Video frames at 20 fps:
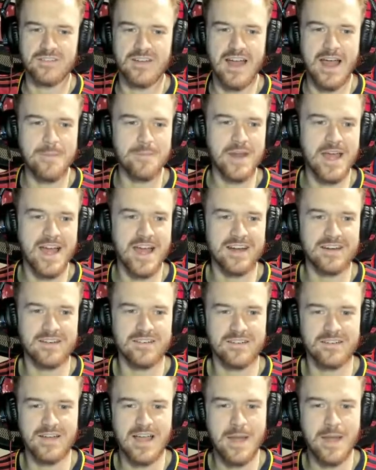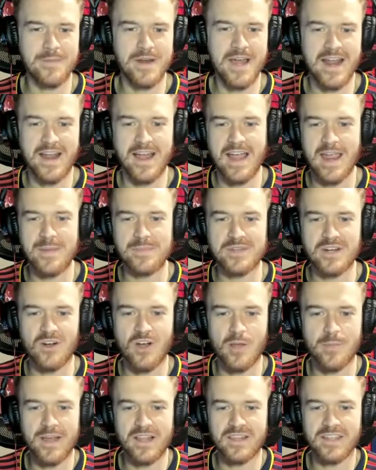I'm not I'm not hyped at
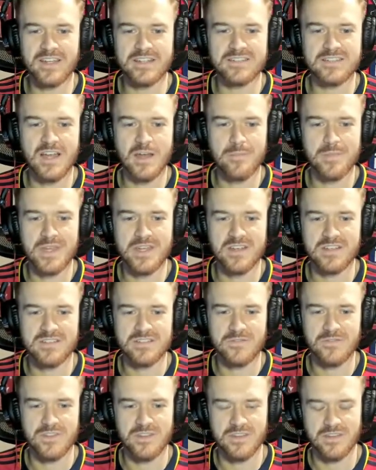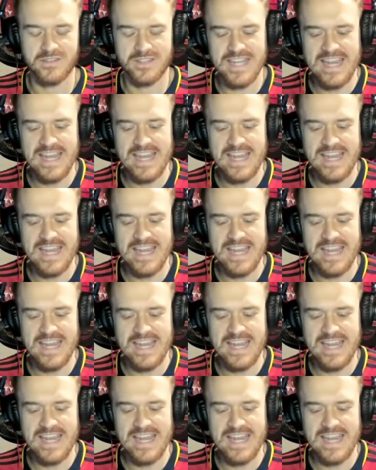all about Leagues Cup because of the